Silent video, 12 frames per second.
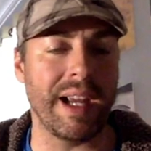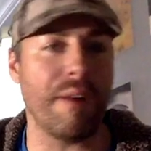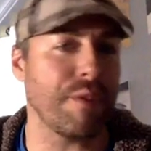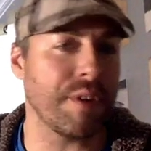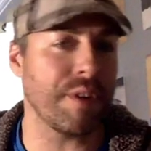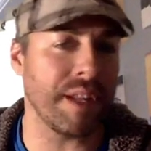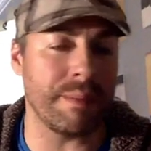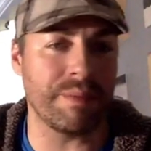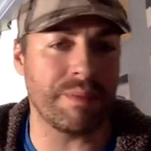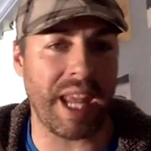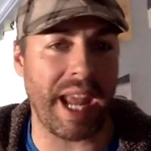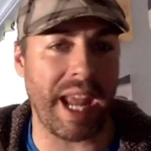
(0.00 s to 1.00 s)
And I offered
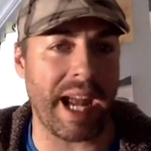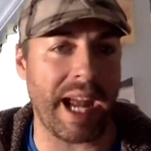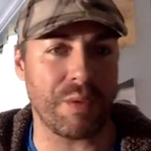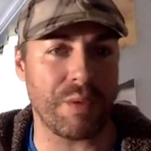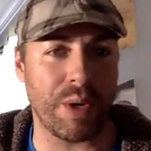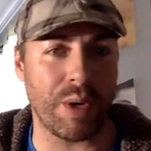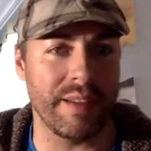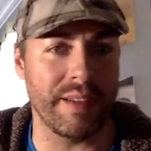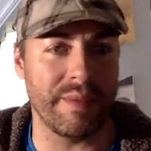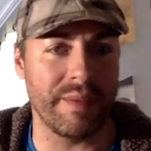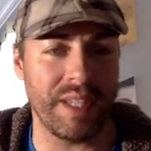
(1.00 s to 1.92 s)
him cash for it,